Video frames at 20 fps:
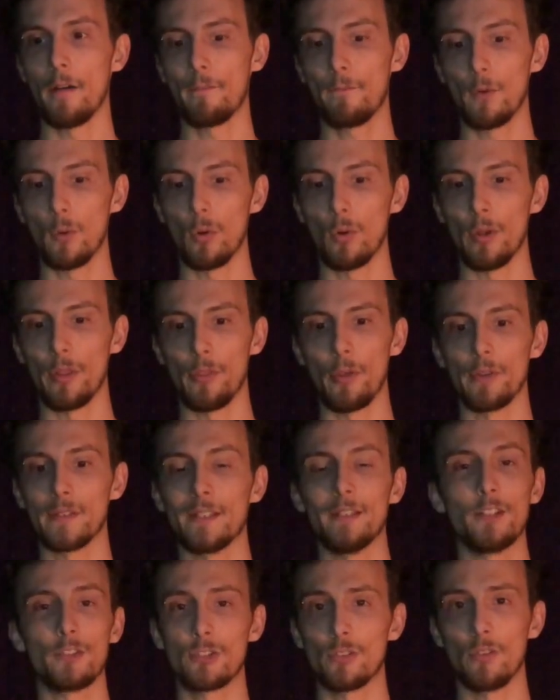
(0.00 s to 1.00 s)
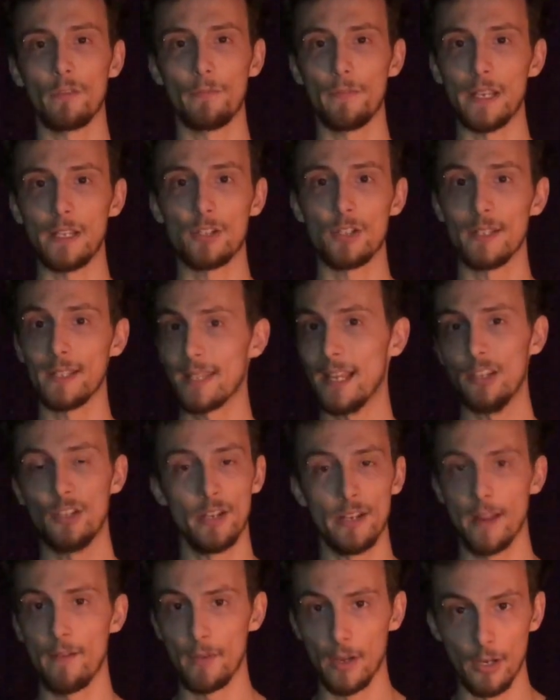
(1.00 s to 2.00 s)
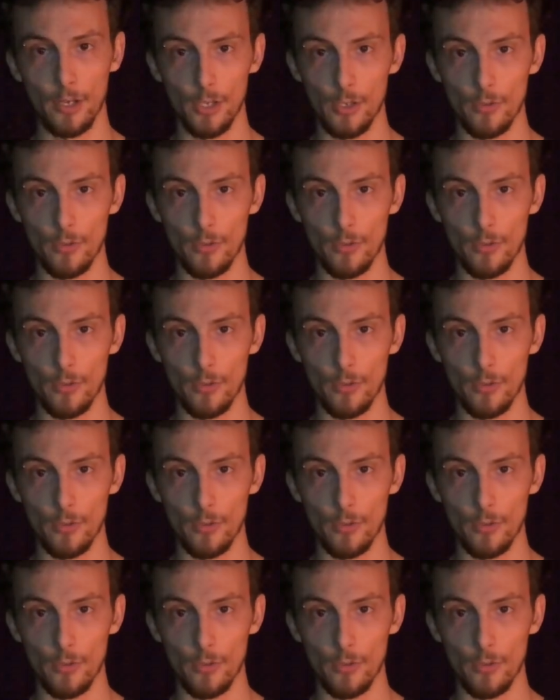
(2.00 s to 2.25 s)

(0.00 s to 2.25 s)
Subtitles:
for those additional features that you're never going to